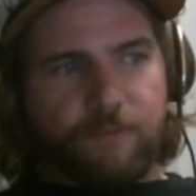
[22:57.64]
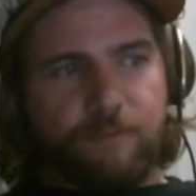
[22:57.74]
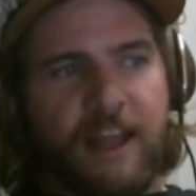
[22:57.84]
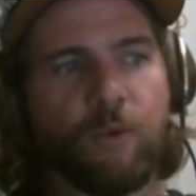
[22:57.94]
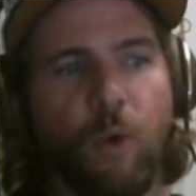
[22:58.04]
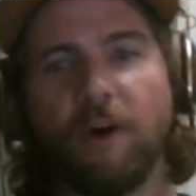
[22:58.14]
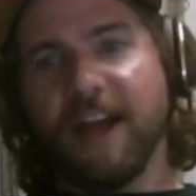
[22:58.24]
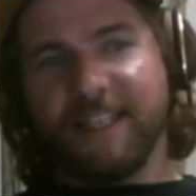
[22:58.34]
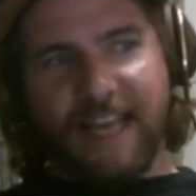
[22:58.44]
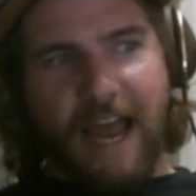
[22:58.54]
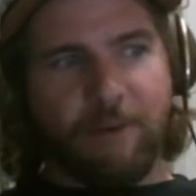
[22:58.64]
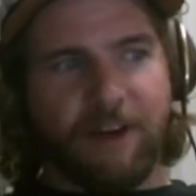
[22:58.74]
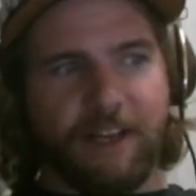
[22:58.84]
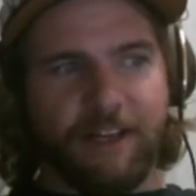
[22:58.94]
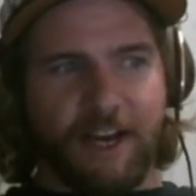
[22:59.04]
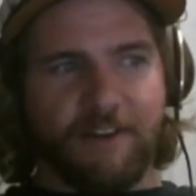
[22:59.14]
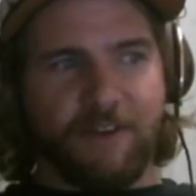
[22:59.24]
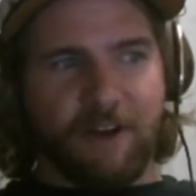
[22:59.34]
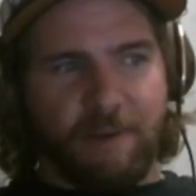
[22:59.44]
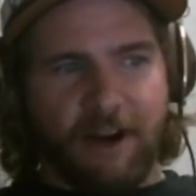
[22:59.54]
and while that's happening kind of
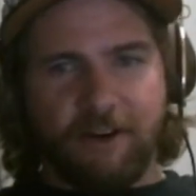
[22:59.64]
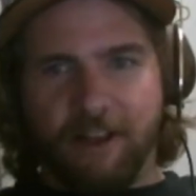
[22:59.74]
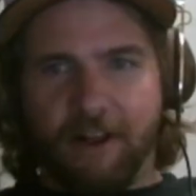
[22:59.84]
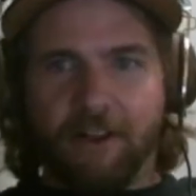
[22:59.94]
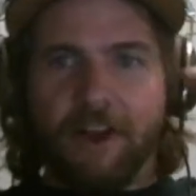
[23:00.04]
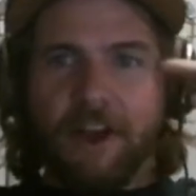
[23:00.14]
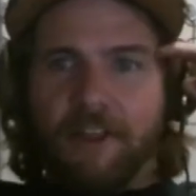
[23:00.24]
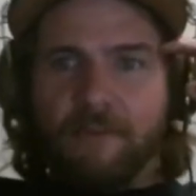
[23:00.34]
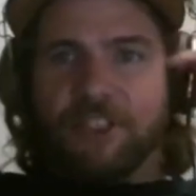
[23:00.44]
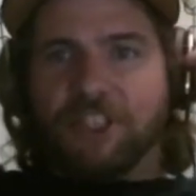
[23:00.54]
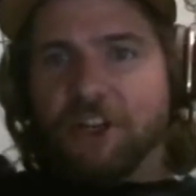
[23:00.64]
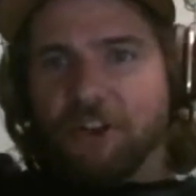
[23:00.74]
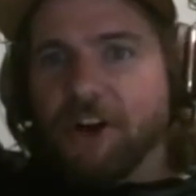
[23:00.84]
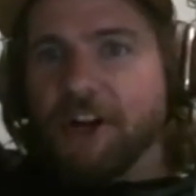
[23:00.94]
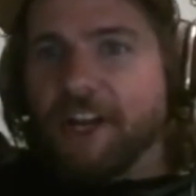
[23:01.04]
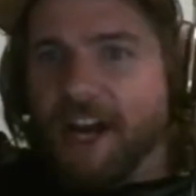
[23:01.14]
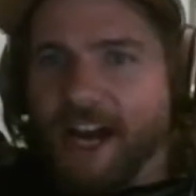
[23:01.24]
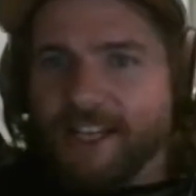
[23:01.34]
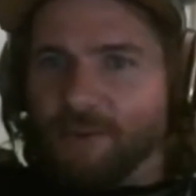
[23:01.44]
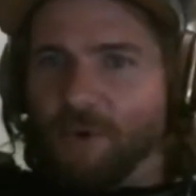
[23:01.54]
in parallel, the machine learning
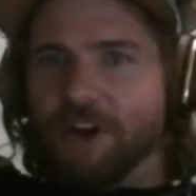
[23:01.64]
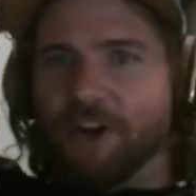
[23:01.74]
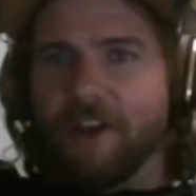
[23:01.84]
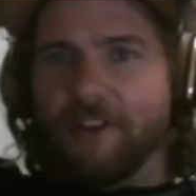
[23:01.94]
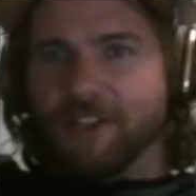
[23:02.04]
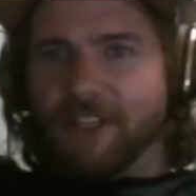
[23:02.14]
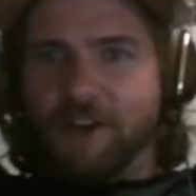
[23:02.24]
guys working on the other side